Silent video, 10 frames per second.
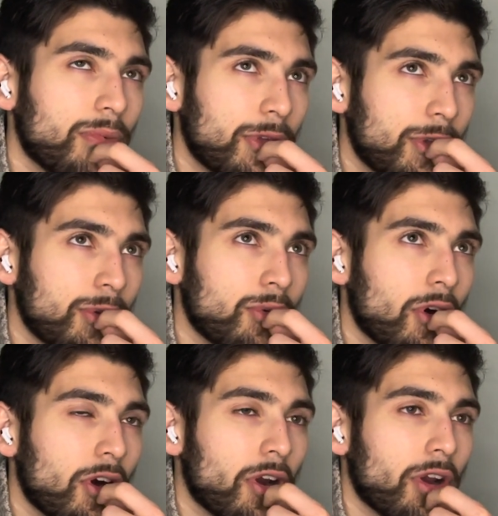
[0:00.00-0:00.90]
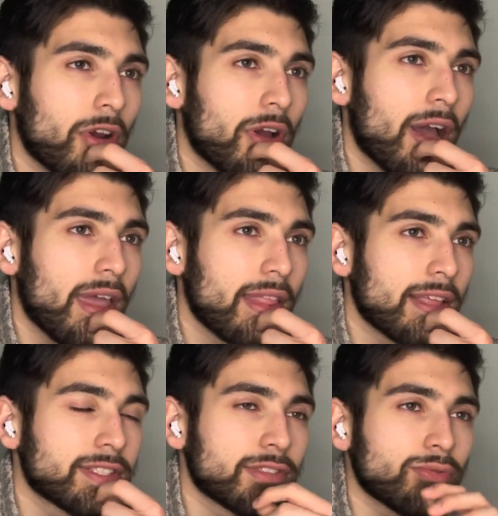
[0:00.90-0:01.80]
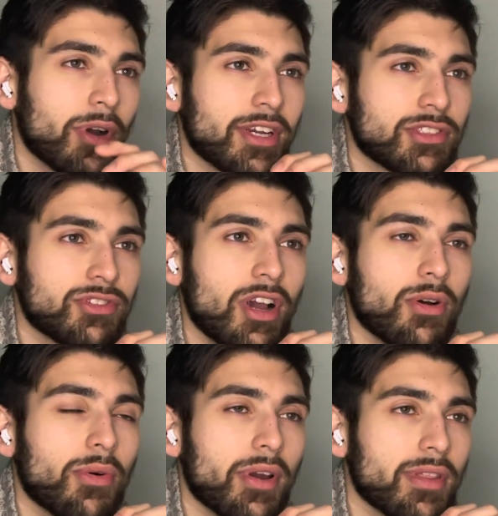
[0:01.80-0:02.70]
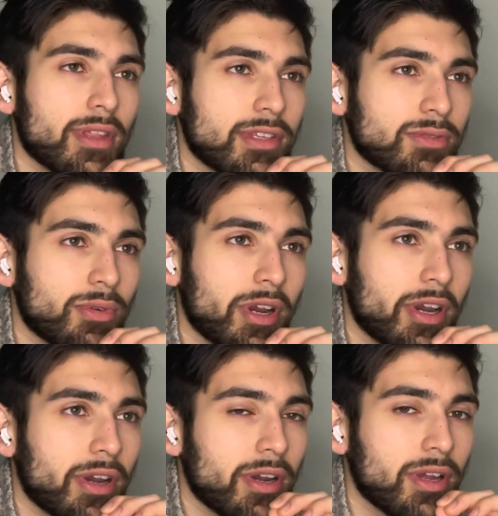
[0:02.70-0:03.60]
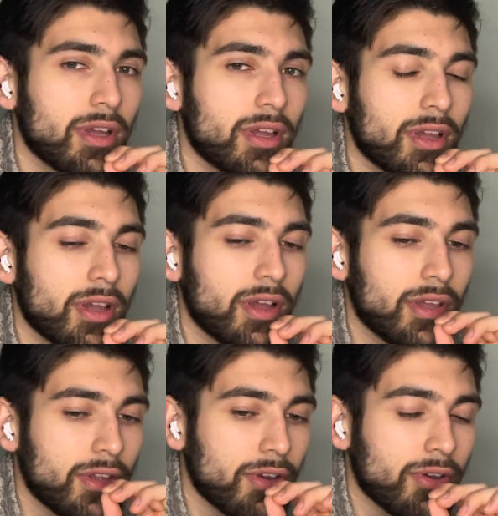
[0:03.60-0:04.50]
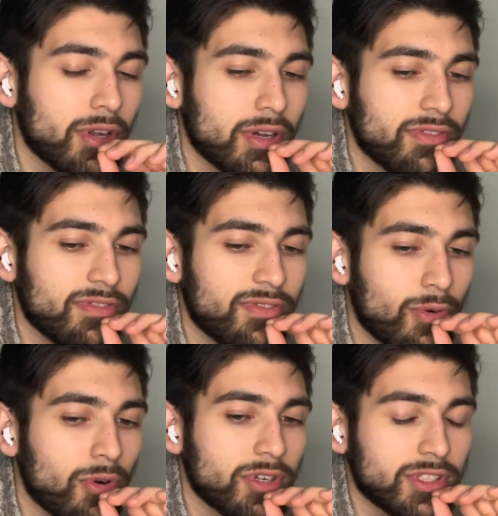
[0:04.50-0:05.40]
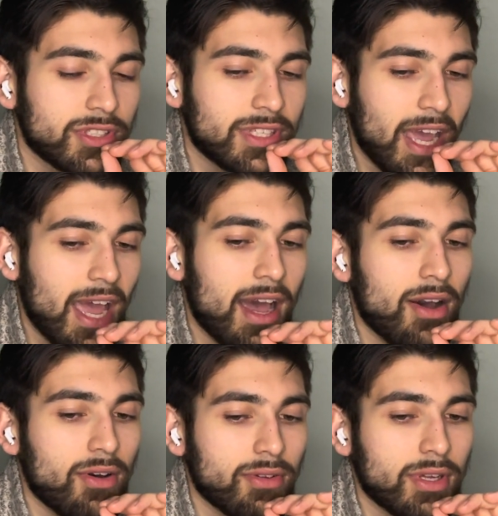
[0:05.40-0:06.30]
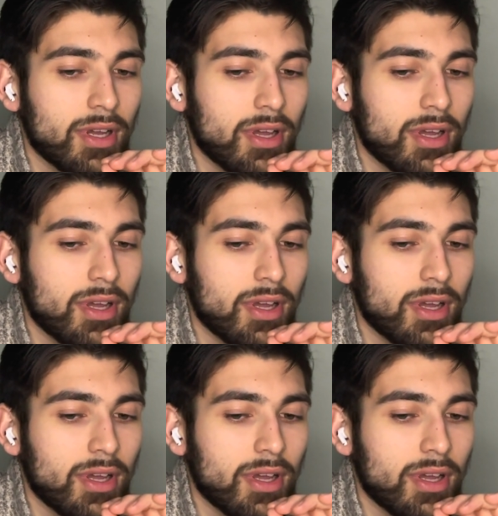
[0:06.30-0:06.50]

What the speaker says: this is where I struggle with, is where you're gonna force down